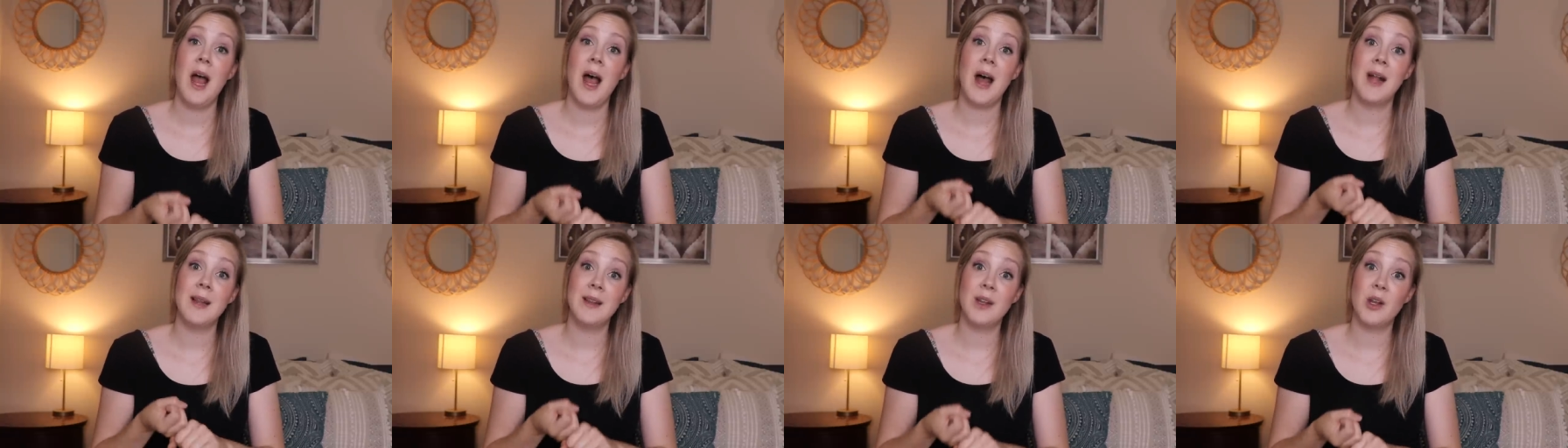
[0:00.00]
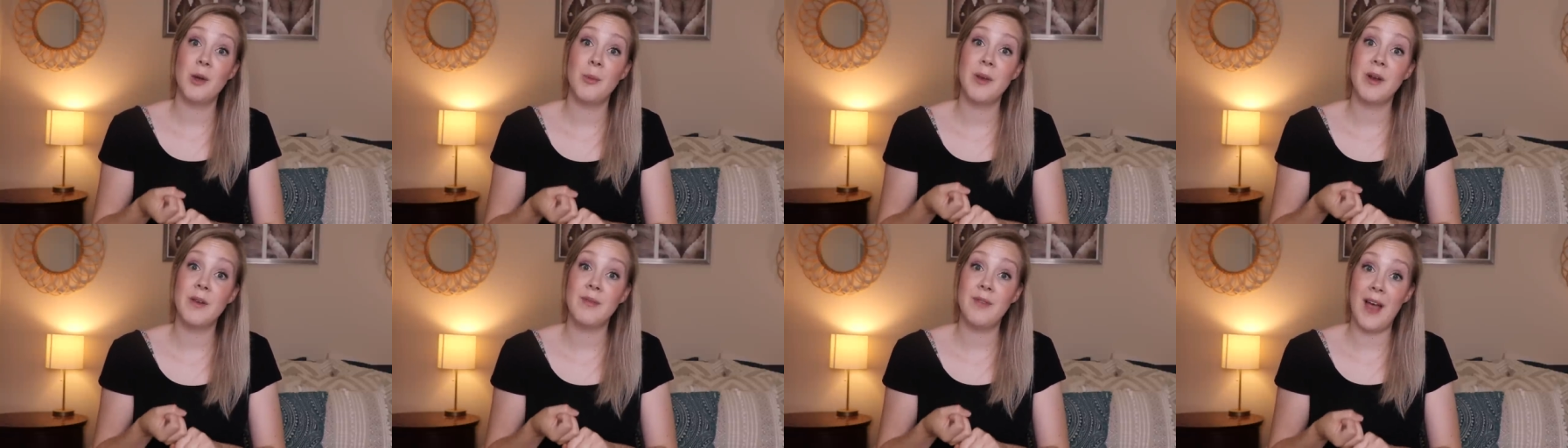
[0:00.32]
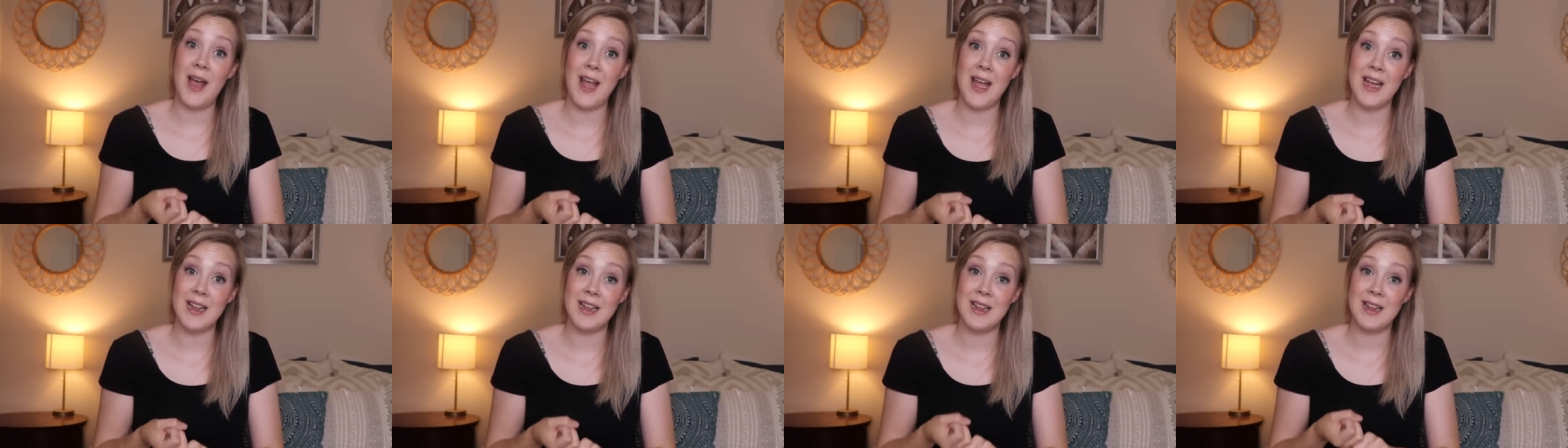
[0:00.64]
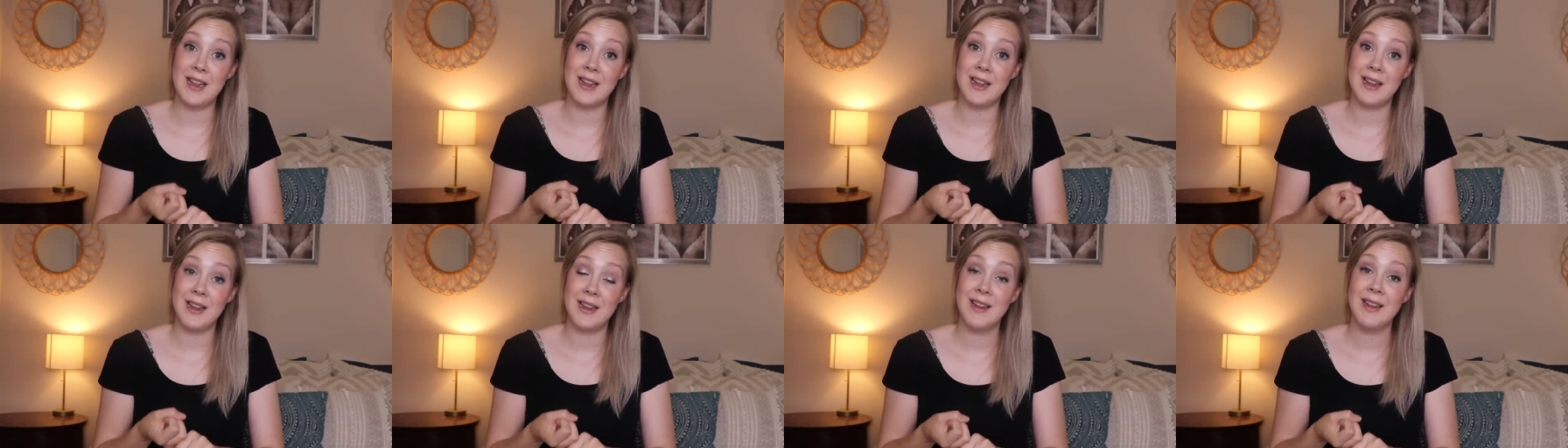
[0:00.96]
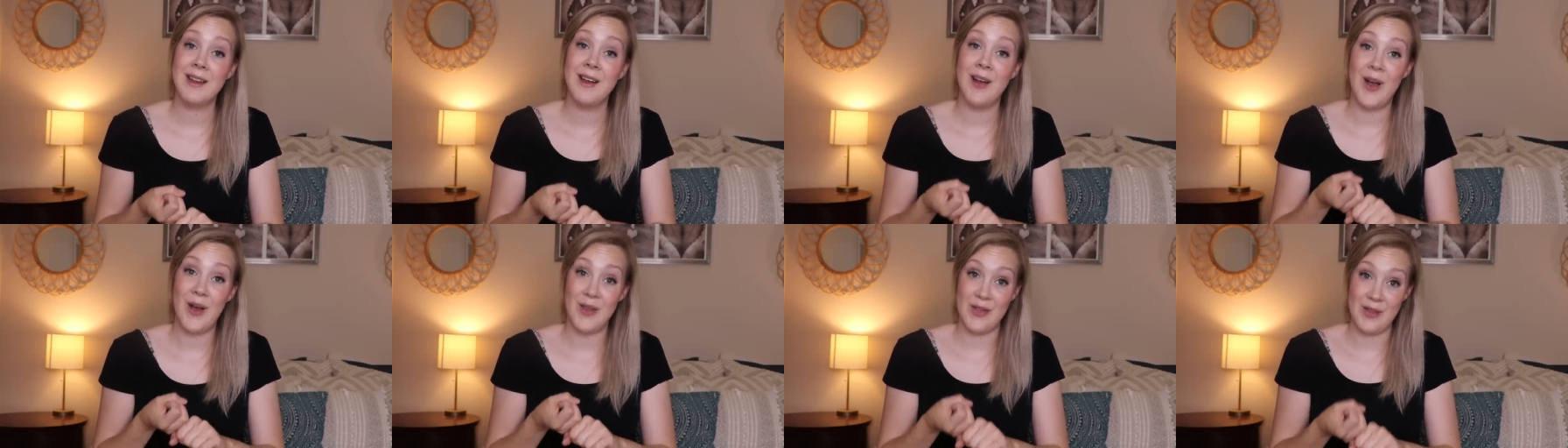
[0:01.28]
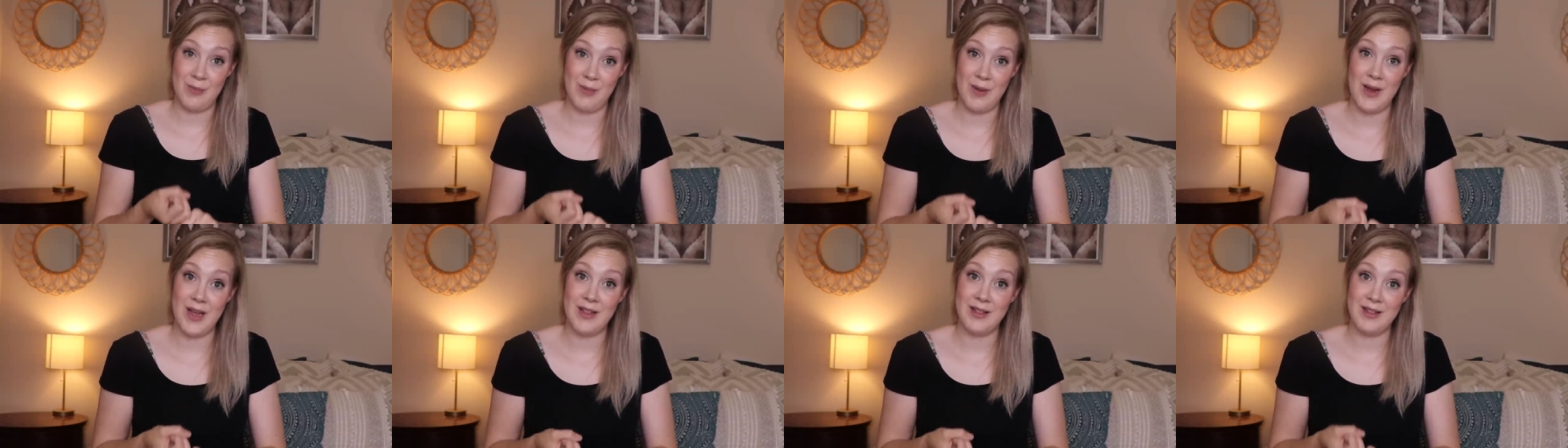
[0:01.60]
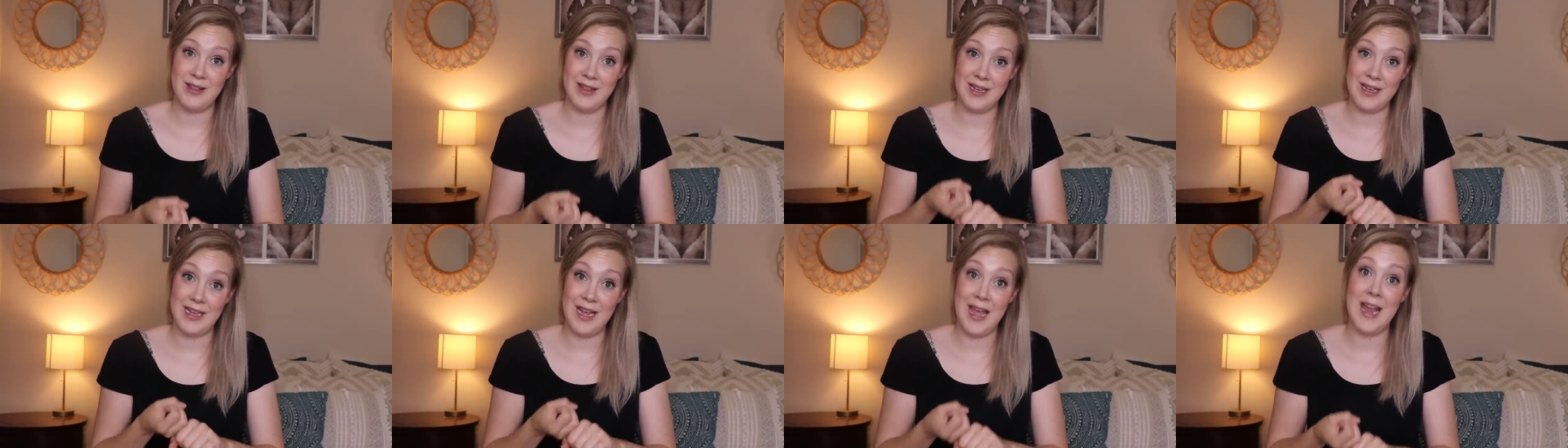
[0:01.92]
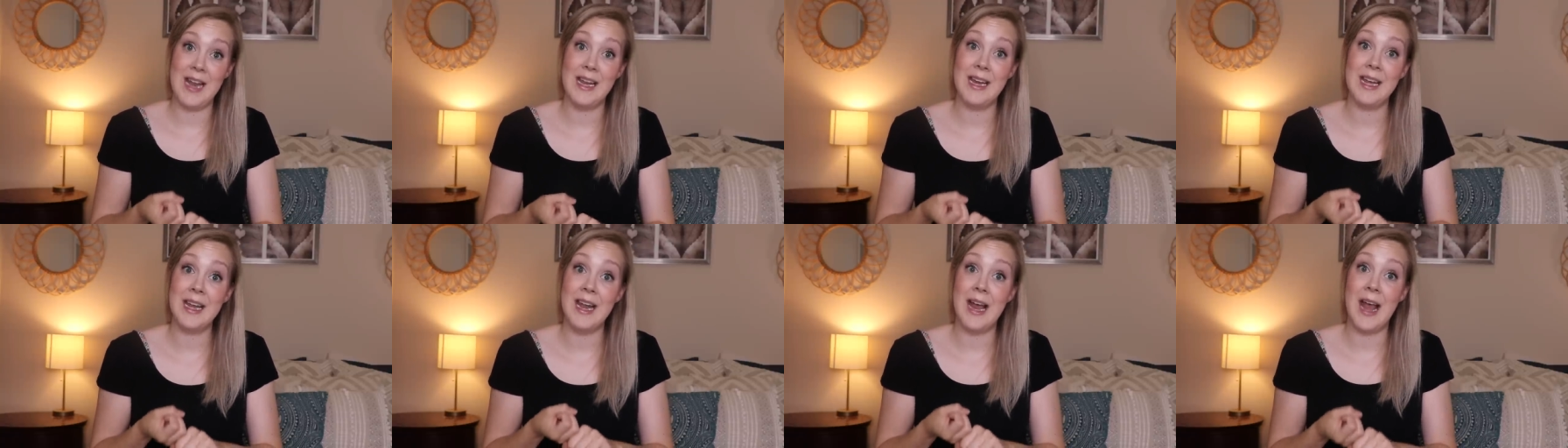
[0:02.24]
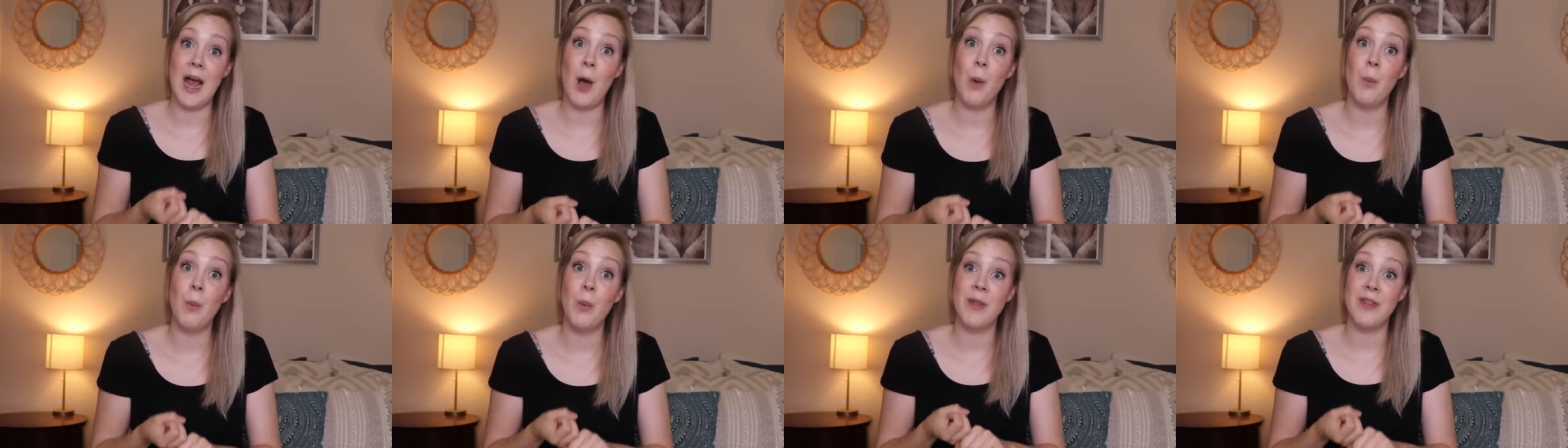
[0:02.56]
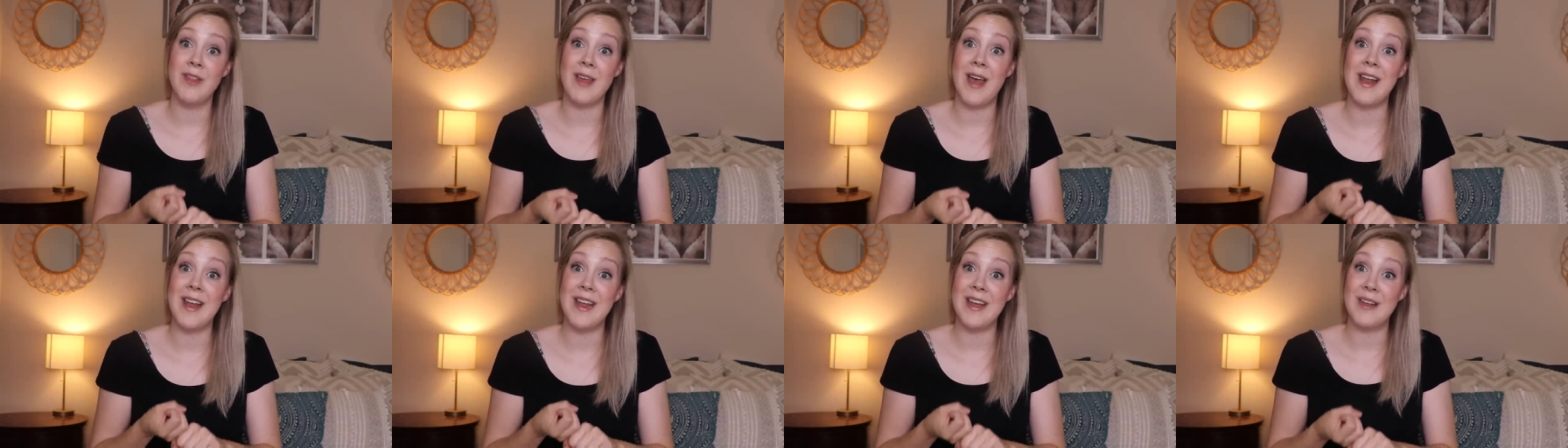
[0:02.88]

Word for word: a little bit of ice on the breast again can help with that